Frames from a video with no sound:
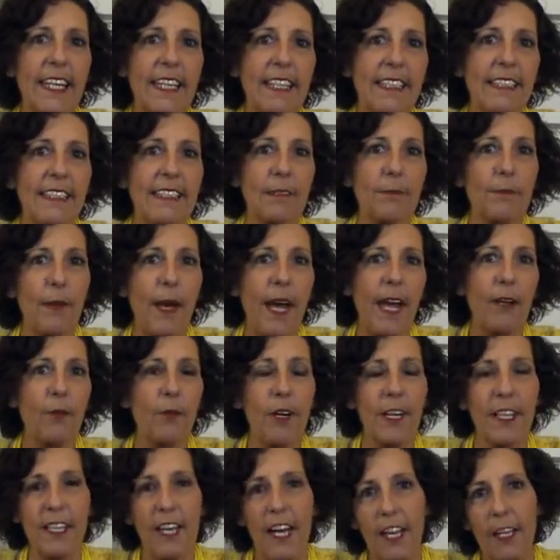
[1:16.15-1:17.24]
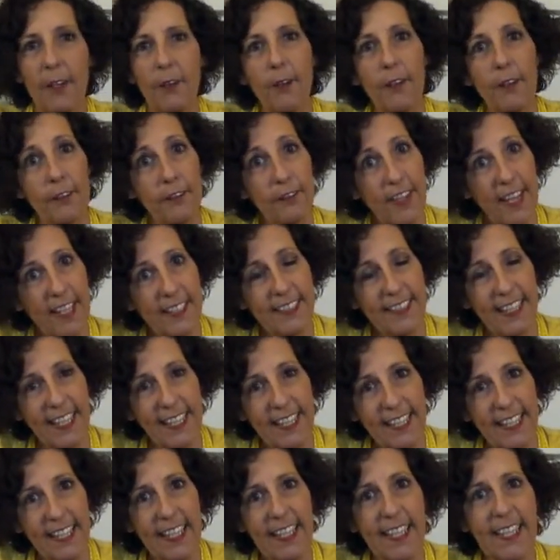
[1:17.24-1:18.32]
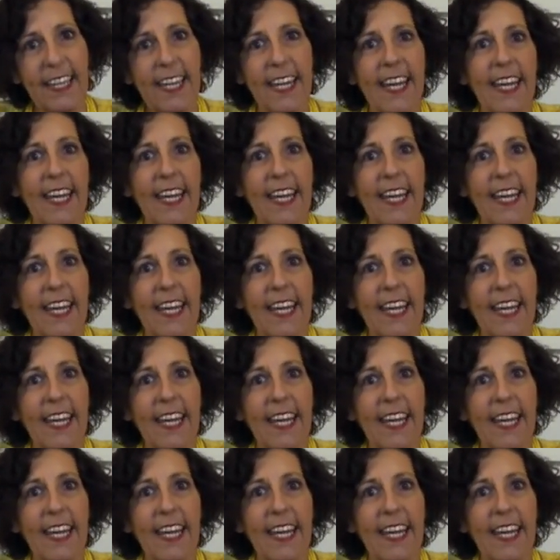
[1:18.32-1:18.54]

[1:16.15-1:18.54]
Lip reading: is by what color effect I need.